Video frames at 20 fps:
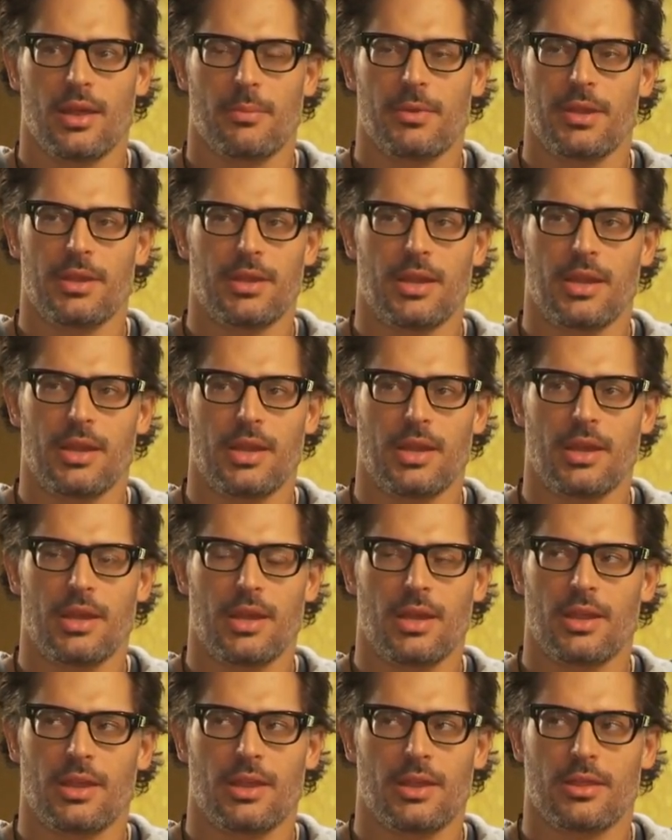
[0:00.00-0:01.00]
mean,
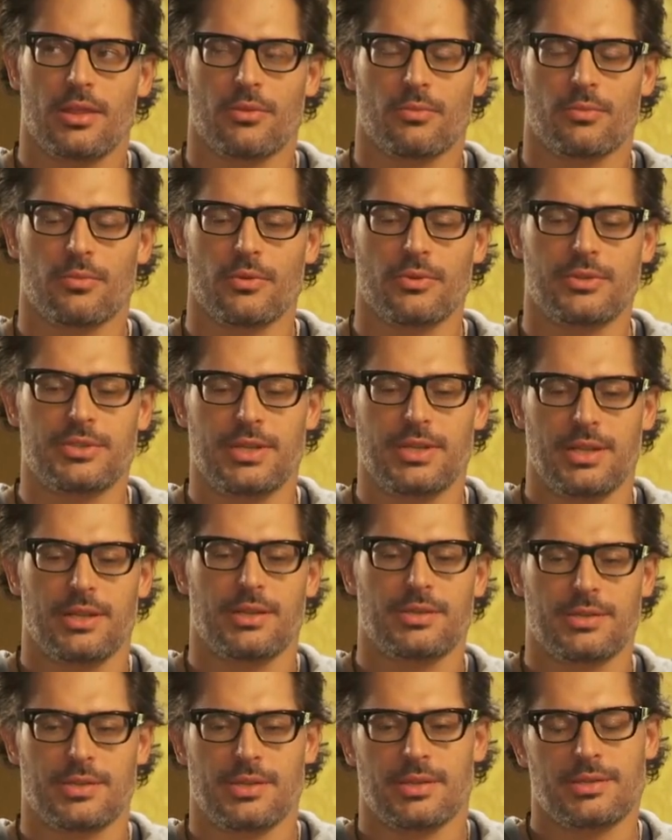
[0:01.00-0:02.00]
the
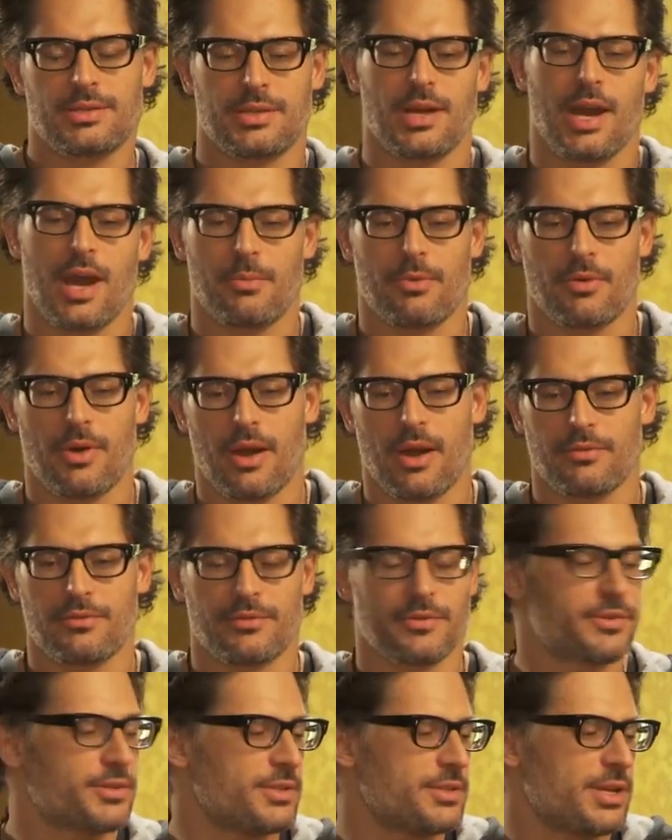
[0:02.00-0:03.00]
routines this time around
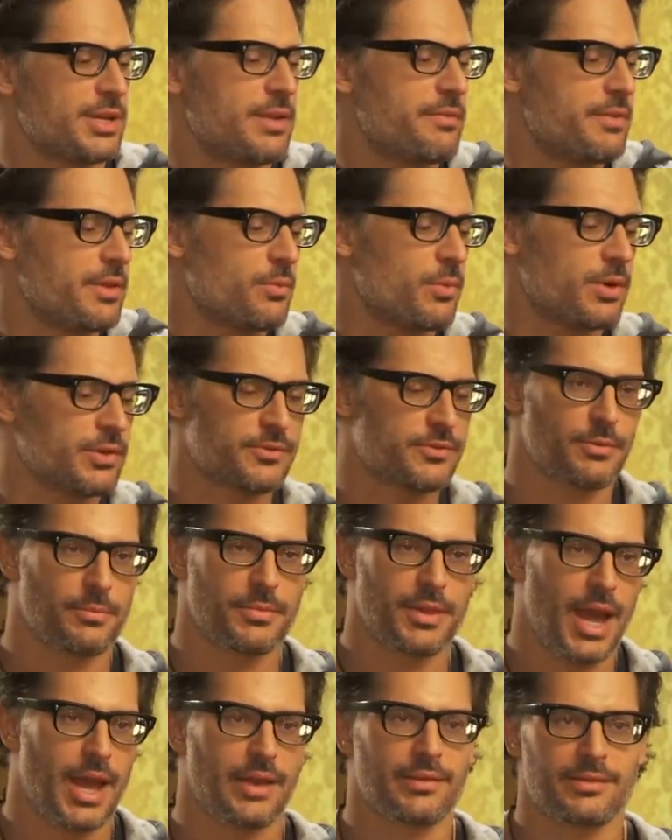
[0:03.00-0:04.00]
versus even the ones
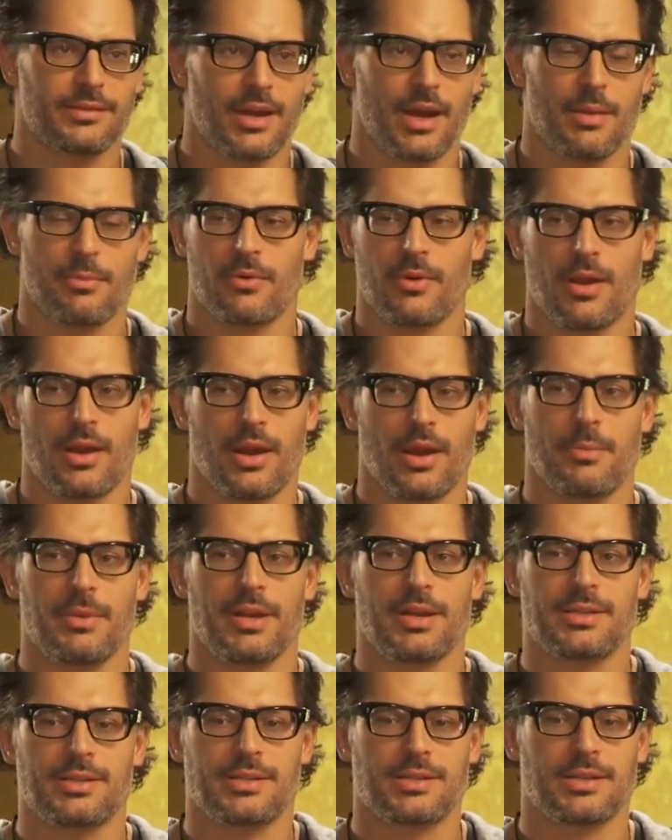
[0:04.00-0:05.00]
from last time around. I
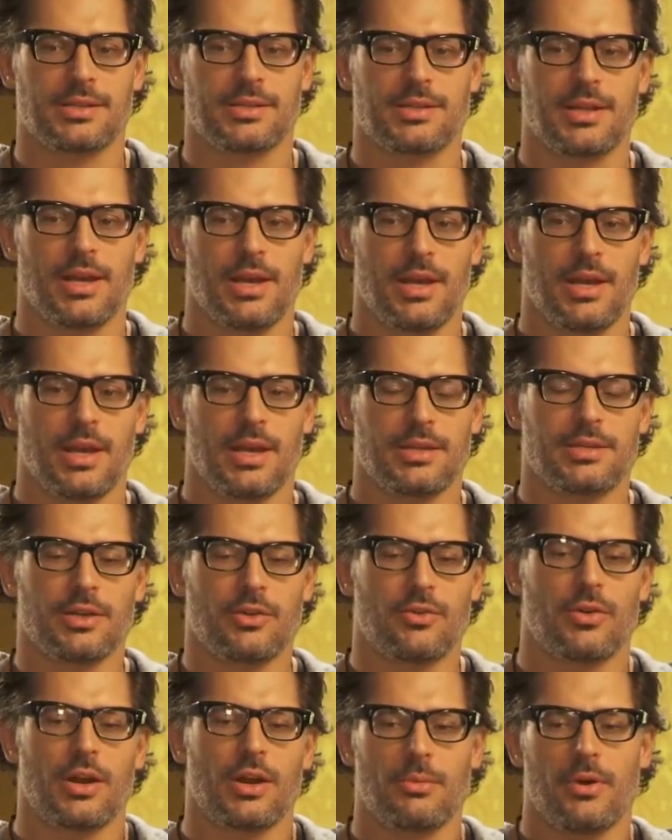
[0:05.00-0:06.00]
mean, it's
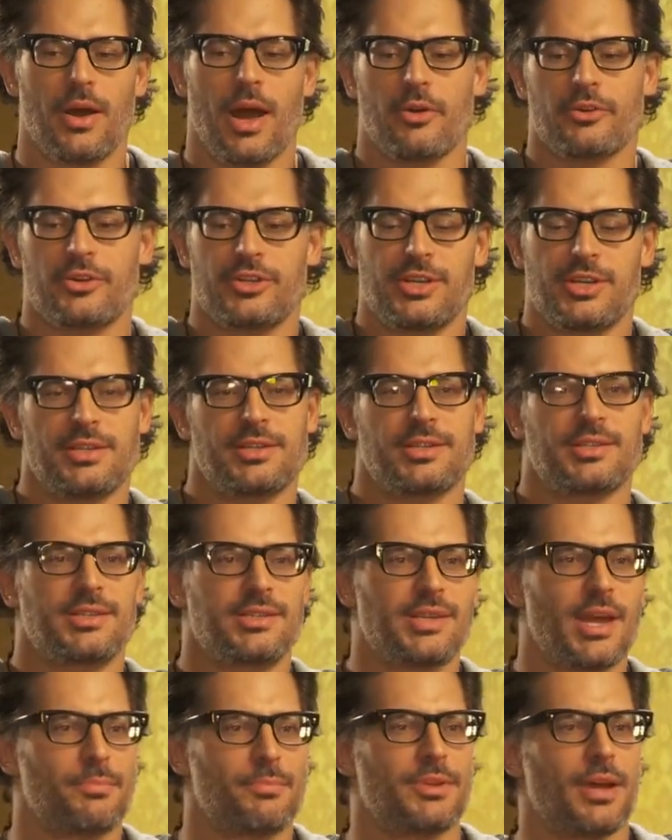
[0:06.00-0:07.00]
incredible how she's
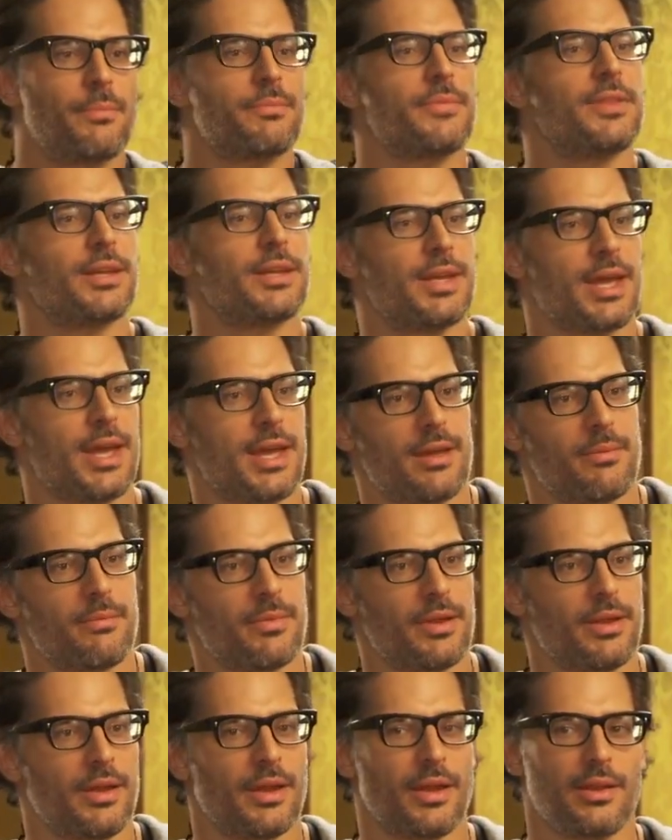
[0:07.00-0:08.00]
stepped up the
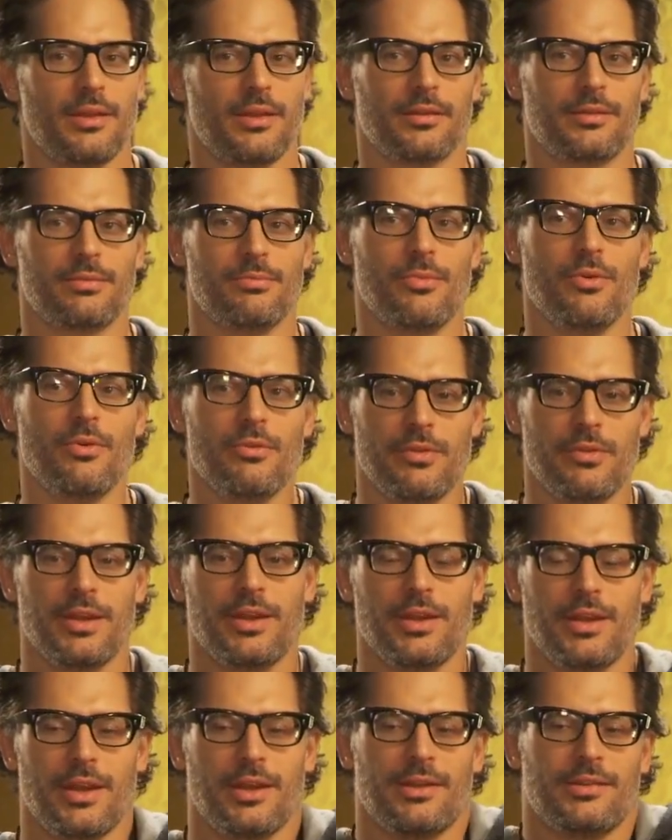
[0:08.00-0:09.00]
game. And this
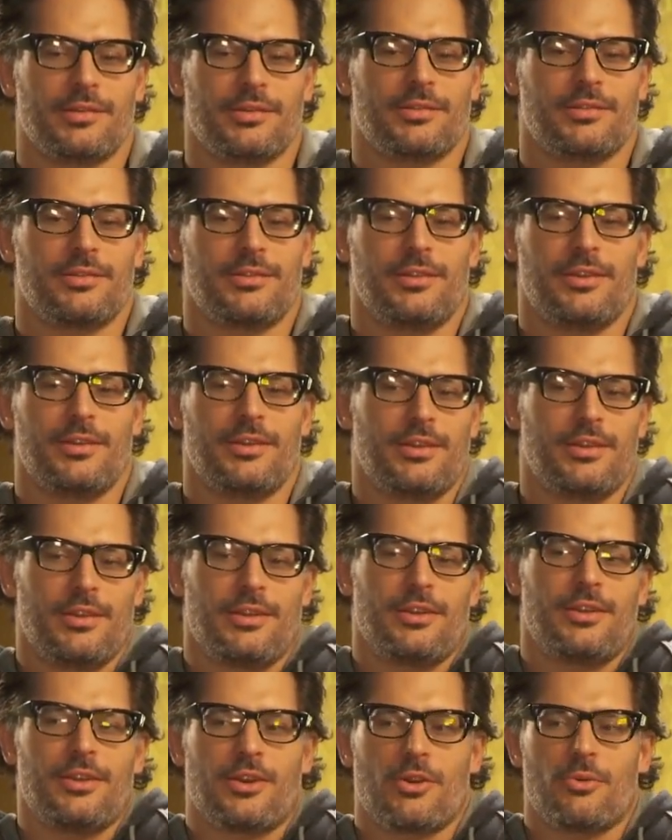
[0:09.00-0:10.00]
movie is,
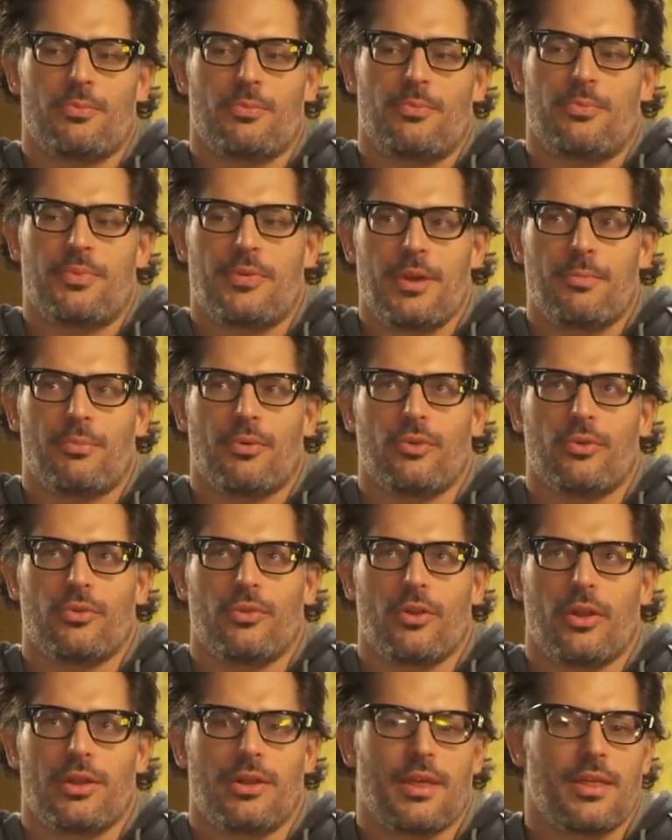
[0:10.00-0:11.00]
you know,
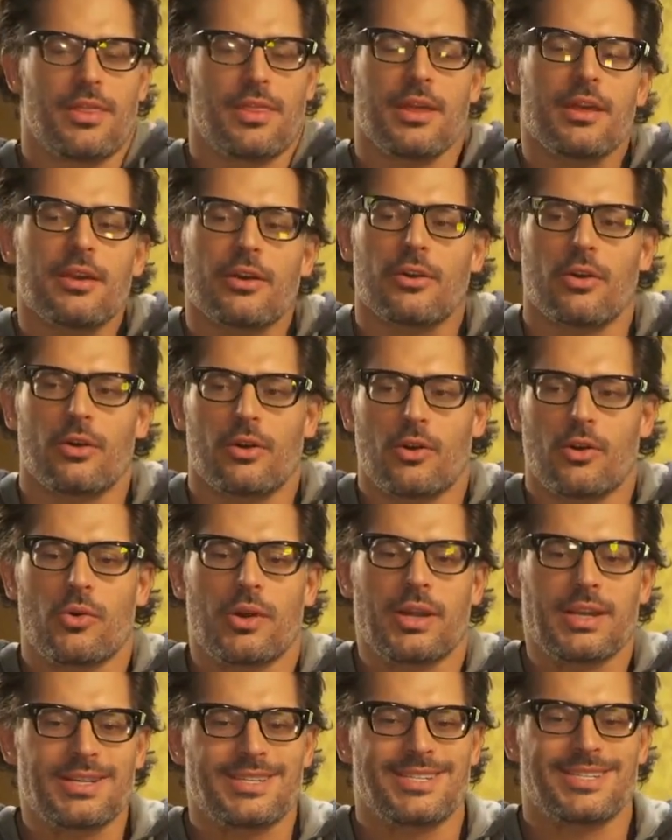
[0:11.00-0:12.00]
people in the theater are
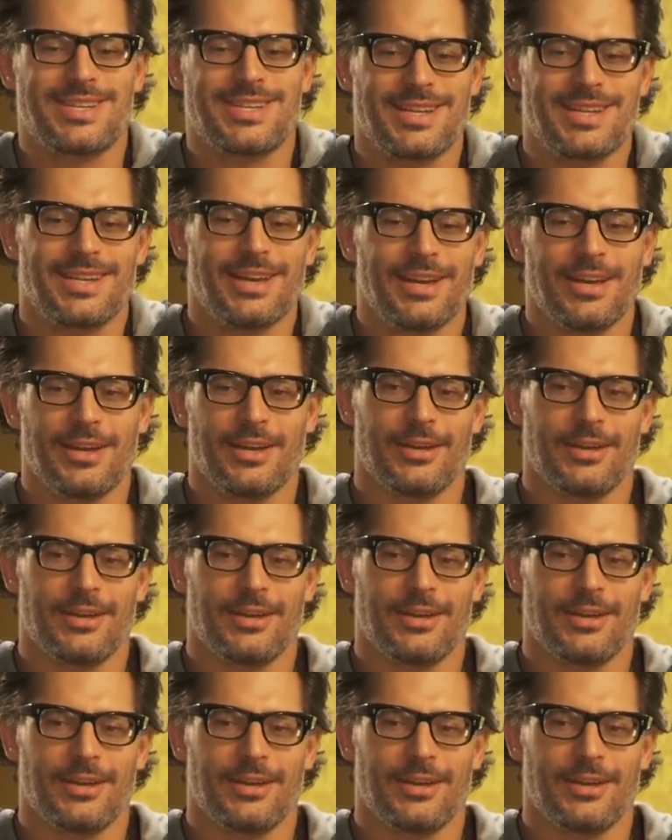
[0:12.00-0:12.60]
going to see,